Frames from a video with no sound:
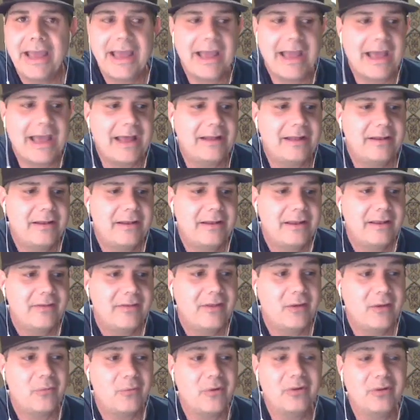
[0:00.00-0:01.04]
and
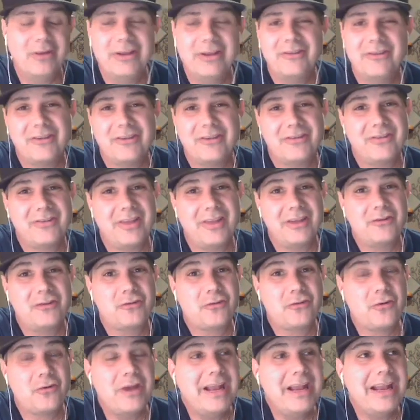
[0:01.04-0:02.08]
they really they
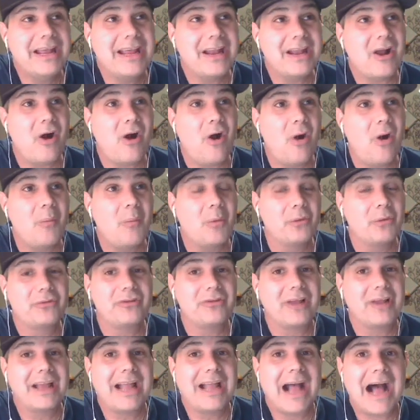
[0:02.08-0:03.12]
treat it
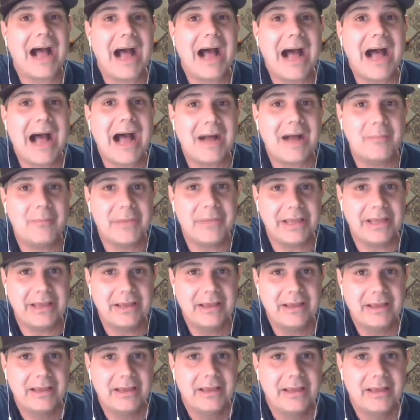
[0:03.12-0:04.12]
almost like a hobby.